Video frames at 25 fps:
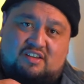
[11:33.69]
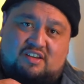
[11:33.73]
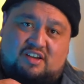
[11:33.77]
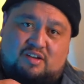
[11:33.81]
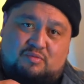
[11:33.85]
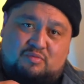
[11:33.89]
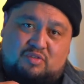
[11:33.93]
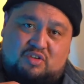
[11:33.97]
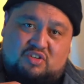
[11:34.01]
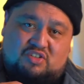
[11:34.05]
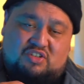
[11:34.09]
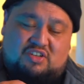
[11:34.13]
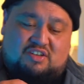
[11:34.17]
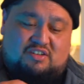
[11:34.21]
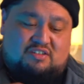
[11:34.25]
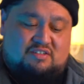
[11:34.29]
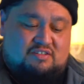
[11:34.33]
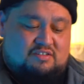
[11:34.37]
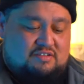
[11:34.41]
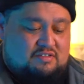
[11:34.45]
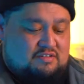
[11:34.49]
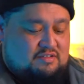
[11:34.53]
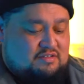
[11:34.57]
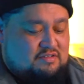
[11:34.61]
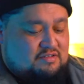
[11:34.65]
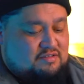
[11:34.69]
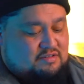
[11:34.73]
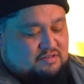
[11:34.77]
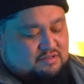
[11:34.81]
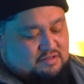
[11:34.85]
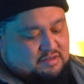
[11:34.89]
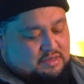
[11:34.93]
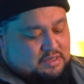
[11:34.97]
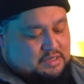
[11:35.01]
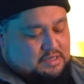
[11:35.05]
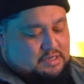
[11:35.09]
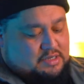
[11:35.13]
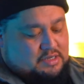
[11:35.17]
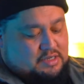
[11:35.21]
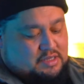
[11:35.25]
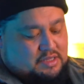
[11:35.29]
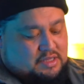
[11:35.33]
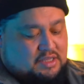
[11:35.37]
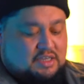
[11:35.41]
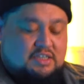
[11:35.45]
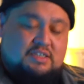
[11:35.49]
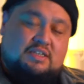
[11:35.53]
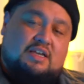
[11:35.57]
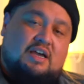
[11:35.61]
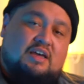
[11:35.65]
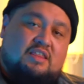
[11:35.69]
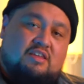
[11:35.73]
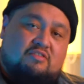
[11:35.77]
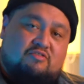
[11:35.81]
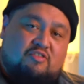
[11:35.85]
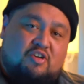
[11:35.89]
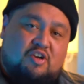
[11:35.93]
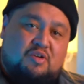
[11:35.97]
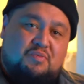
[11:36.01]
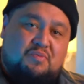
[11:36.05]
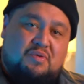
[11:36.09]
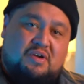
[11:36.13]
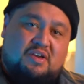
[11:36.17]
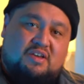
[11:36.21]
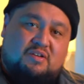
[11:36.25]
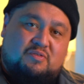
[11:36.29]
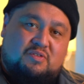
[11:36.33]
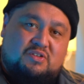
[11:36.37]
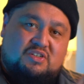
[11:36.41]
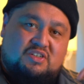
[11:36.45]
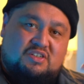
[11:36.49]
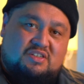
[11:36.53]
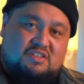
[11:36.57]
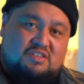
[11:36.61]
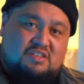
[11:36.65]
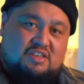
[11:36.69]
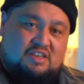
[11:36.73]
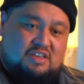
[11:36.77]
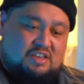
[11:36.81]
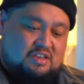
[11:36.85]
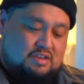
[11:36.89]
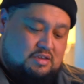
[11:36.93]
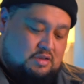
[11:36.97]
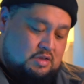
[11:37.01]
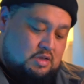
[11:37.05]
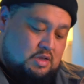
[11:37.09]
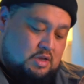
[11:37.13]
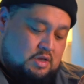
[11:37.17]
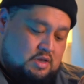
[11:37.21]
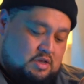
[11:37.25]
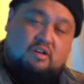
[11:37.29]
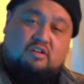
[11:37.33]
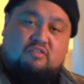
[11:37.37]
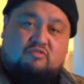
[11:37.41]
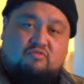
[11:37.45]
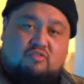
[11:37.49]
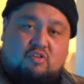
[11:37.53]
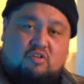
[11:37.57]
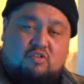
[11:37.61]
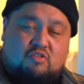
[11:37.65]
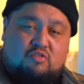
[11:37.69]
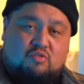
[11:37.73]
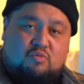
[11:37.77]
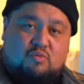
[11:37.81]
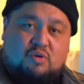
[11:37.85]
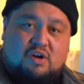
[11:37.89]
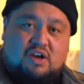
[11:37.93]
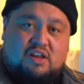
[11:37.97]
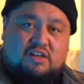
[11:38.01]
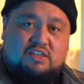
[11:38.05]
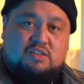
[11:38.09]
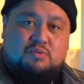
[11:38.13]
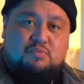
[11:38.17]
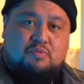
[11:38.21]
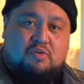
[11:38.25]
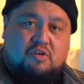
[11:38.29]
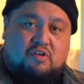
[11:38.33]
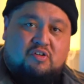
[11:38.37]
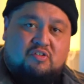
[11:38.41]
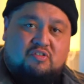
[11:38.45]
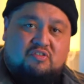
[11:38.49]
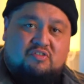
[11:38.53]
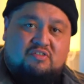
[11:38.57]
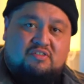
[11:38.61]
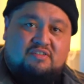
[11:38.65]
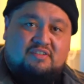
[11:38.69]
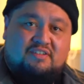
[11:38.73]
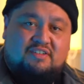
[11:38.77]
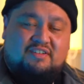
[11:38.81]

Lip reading: I'm using this other Rode mic, which is the Rode Wireless Pro